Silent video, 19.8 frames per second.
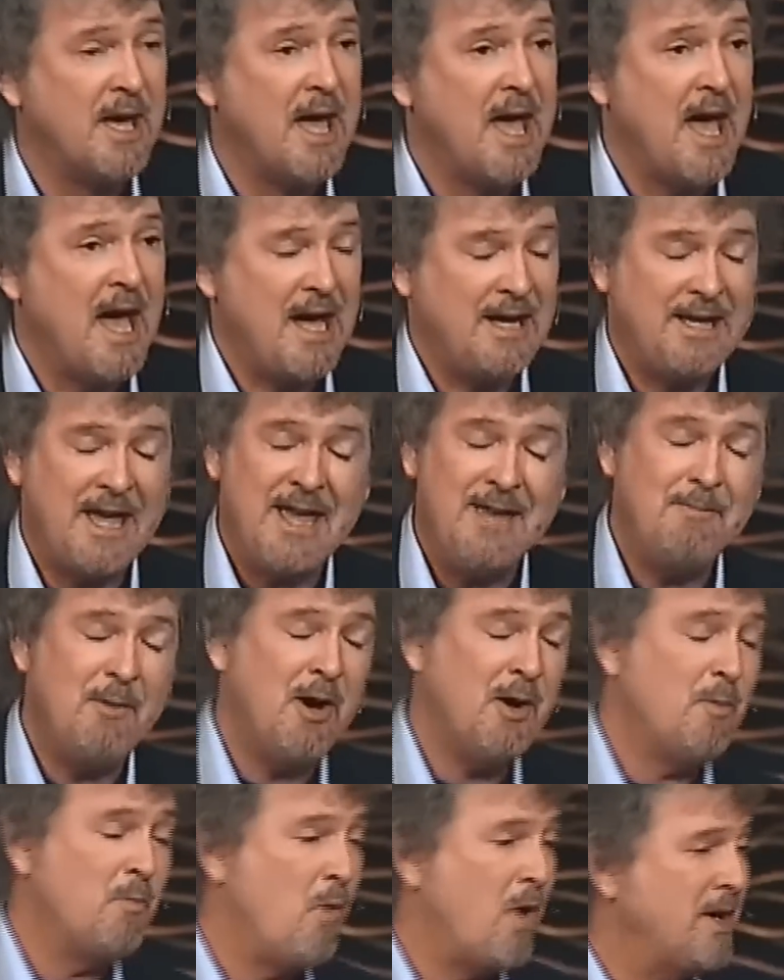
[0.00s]
I came
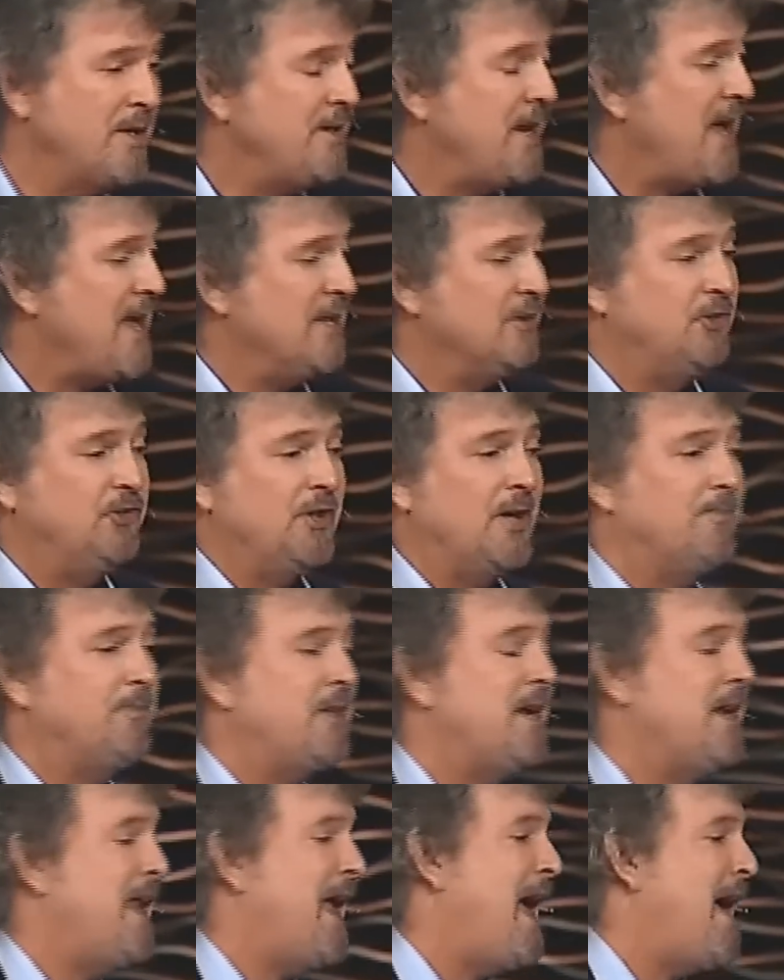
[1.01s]
home one day and something
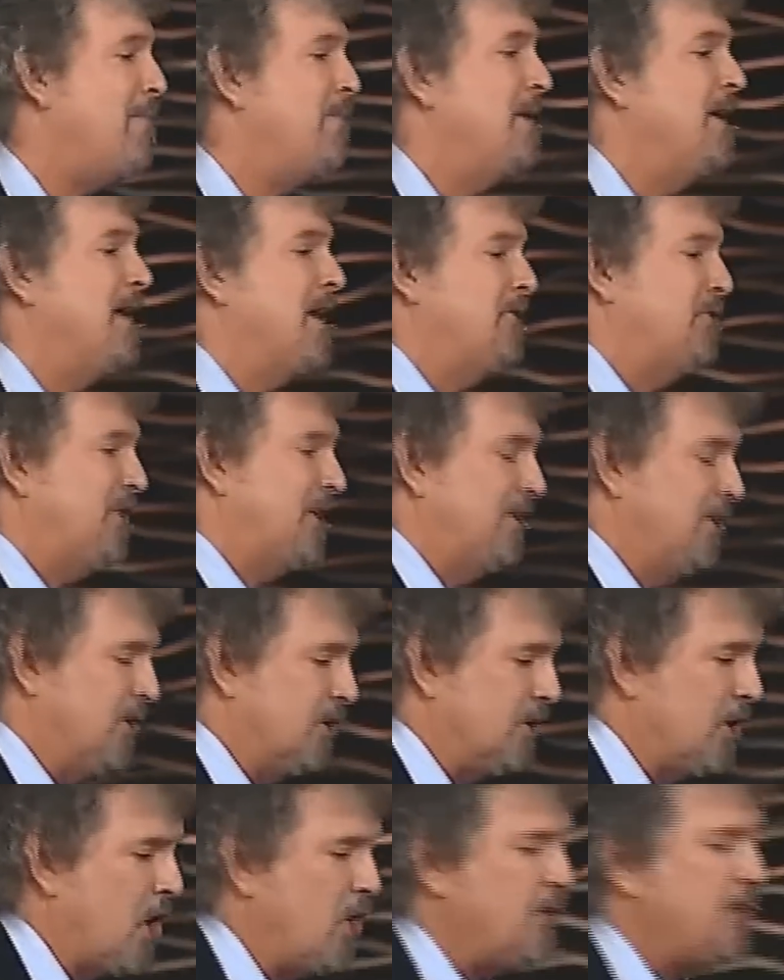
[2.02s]
had happened and I said, look,
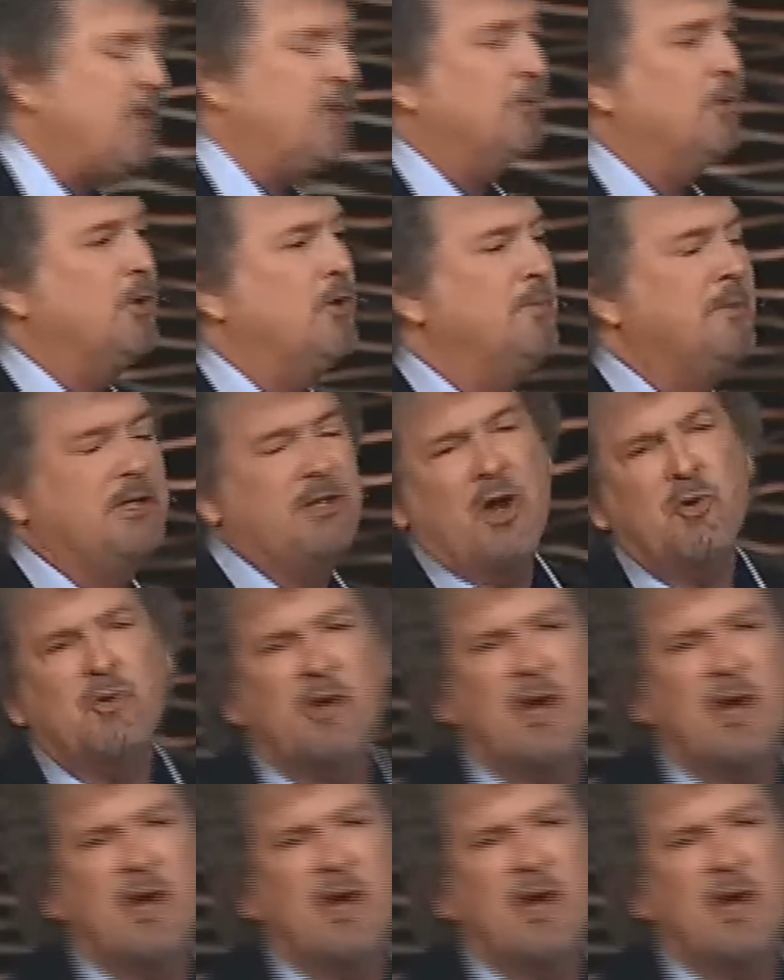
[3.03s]
go to your room and don't come